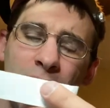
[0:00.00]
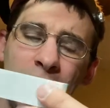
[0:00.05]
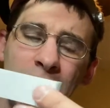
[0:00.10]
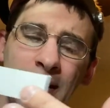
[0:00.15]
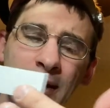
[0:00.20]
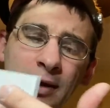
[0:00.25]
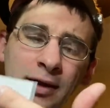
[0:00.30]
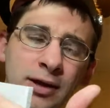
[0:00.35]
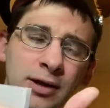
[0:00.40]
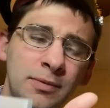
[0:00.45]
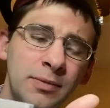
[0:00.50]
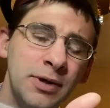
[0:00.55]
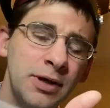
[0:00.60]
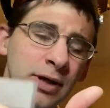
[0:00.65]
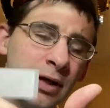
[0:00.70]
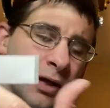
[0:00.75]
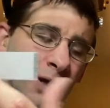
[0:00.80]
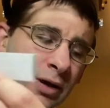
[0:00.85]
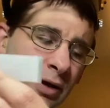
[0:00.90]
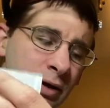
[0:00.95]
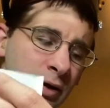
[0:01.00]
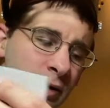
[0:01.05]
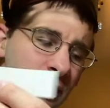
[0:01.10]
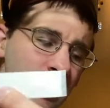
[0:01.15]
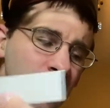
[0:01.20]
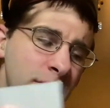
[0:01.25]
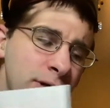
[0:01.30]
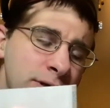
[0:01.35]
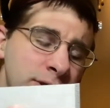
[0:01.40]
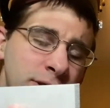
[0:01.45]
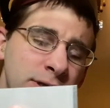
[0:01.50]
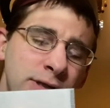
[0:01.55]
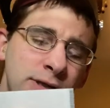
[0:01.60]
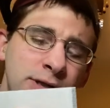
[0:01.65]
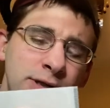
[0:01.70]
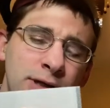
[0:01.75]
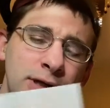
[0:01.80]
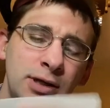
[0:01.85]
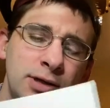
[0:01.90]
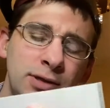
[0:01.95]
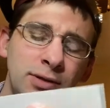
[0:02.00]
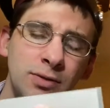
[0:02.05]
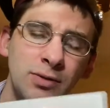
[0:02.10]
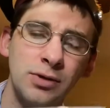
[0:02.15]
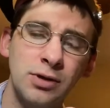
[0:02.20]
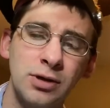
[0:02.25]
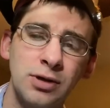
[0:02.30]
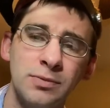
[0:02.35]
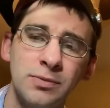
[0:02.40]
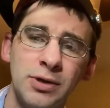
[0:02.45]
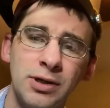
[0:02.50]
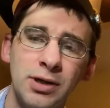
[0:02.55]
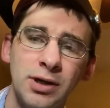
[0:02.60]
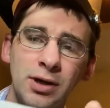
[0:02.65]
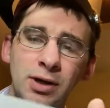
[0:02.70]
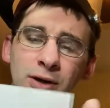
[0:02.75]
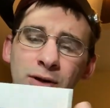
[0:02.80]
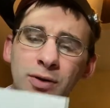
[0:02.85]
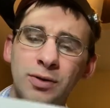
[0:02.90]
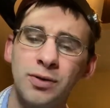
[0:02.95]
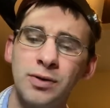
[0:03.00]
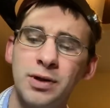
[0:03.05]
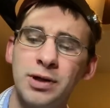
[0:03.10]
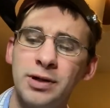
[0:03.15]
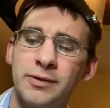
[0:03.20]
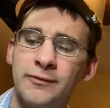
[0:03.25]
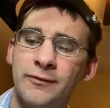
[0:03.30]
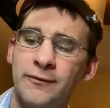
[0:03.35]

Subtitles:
It can be a great success or it can be a great